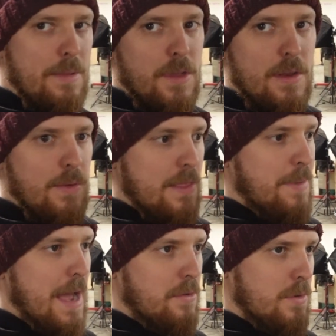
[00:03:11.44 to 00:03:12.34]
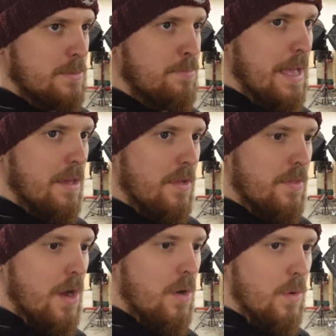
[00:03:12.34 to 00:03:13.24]
doing it, where the panel is bigger than
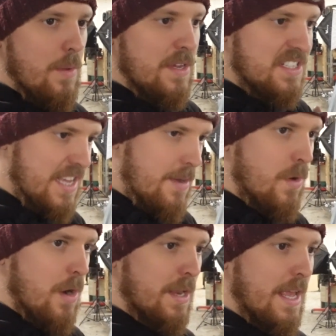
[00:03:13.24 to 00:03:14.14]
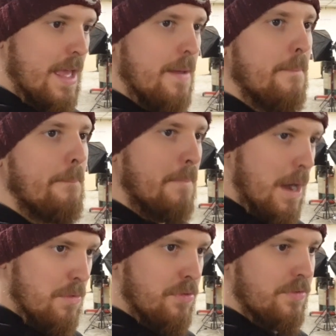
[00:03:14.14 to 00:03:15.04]
the hole and we're seam welding it
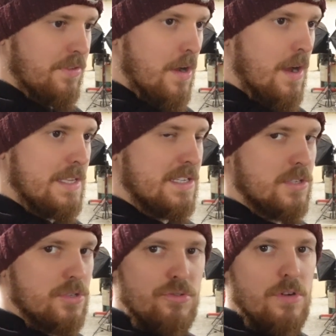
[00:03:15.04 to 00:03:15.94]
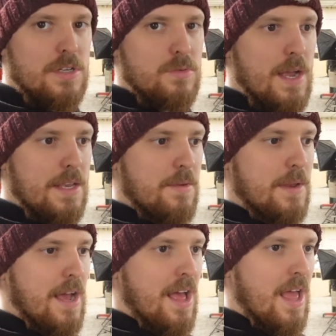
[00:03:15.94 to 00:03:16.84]
both sides, is the strongest way of
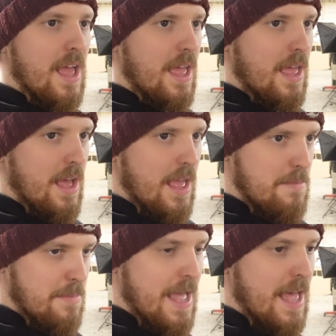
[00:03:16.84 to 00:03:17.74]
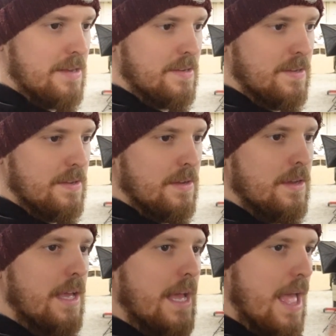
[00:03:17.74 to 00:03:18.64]
doing it in my head.
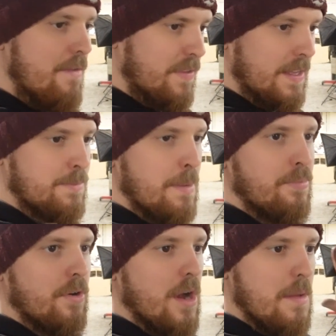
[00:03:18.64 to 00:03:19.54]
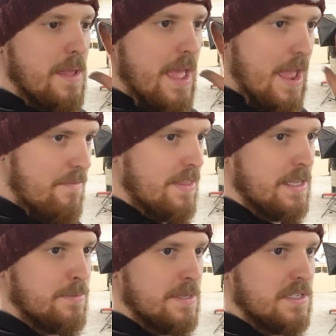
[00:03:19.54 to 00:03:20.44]
Everything's been primed,
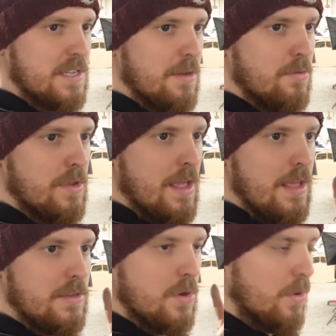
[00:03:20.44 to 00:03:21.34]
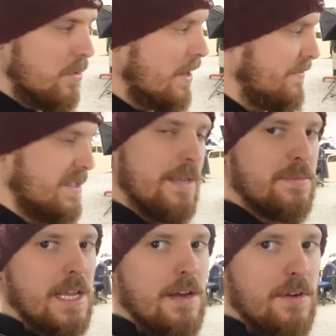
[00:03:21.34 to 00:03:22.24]
everything's been sealed. It's all going to have
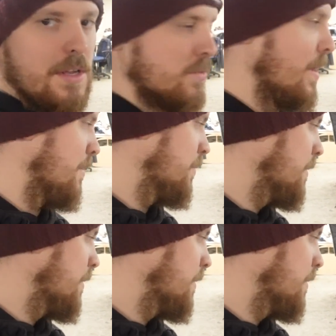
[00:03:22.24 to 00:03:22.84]
seam sealer on it as well